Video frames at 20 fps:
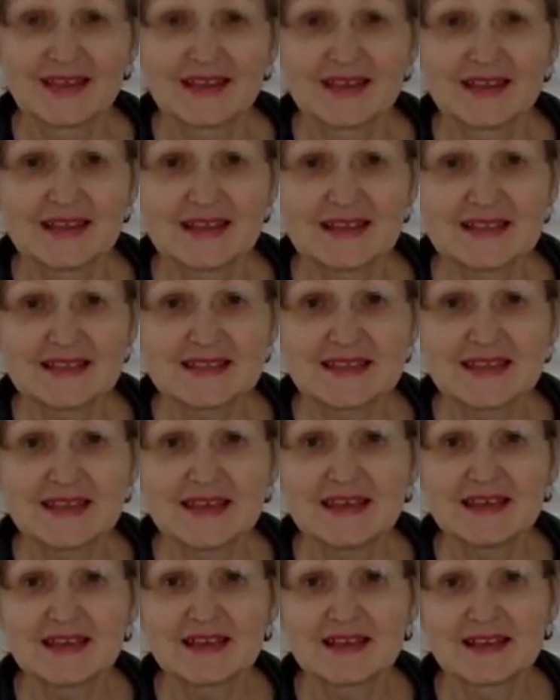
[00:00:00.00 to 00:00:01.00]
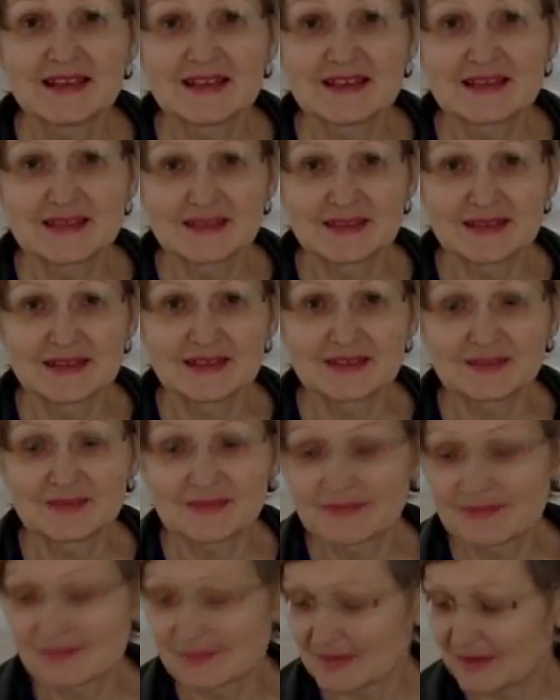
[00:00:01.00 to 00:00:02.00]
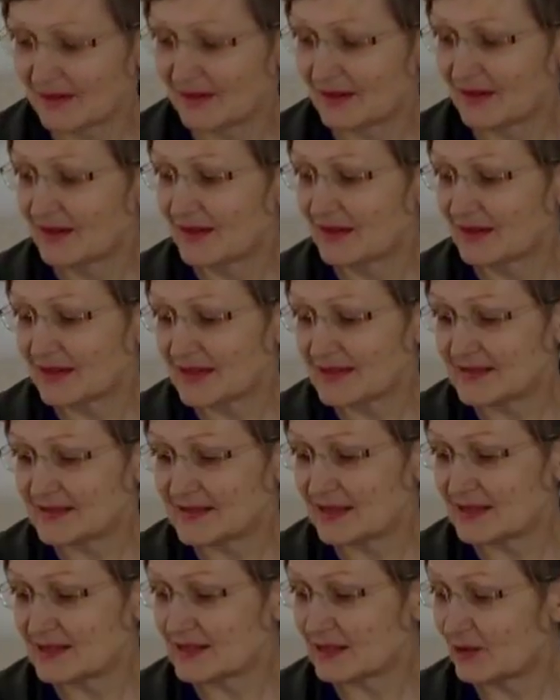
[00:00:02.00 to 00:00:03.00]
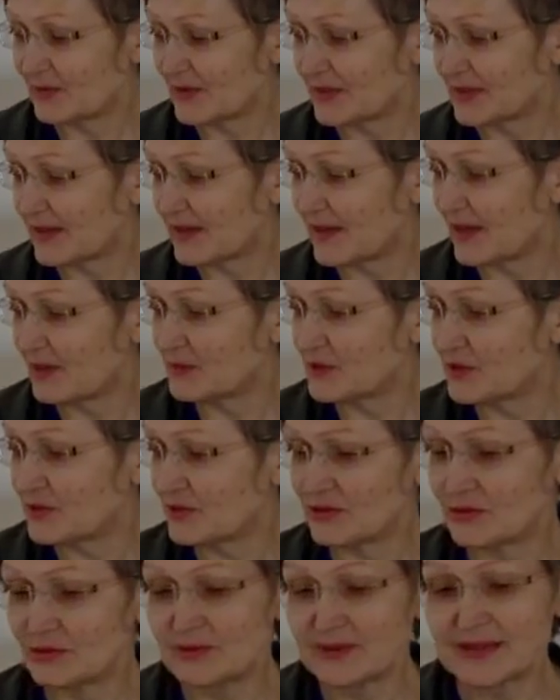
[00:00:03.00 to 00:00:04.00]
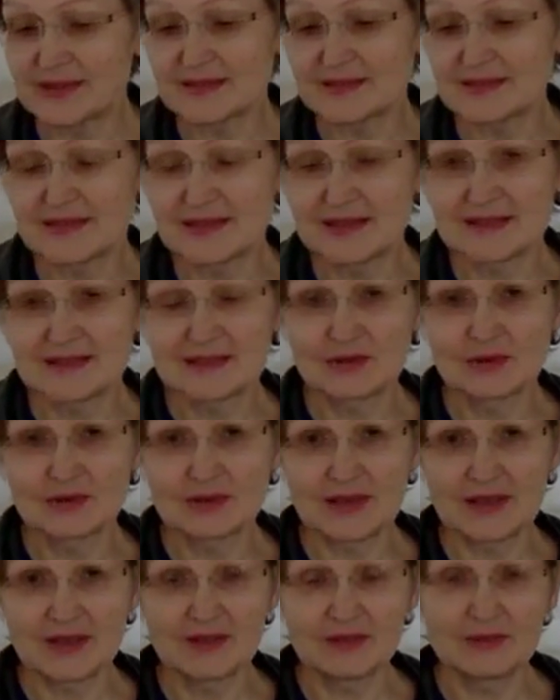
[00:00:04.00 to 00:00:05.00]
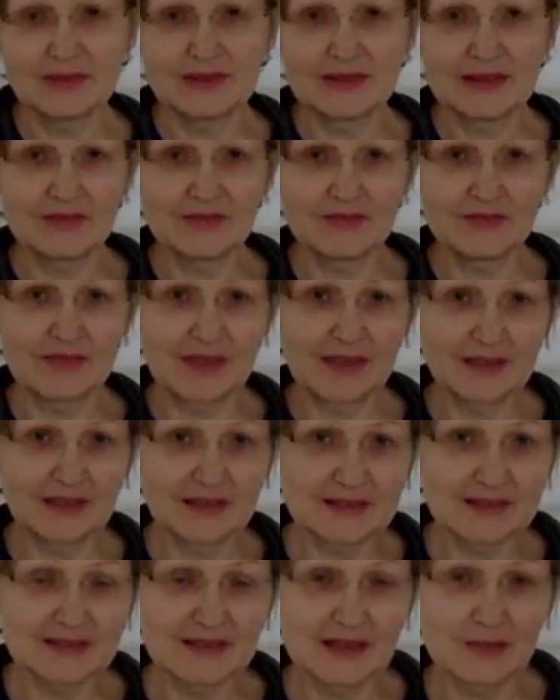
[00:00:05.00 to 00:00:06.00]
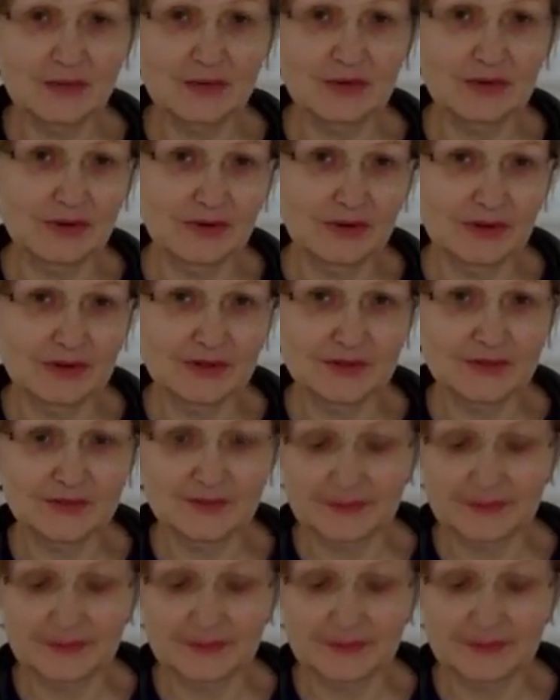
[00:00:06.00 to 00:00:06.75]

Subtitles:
Let's say another thing. Let's say someone came to you and says, okay, will I fail exam or not?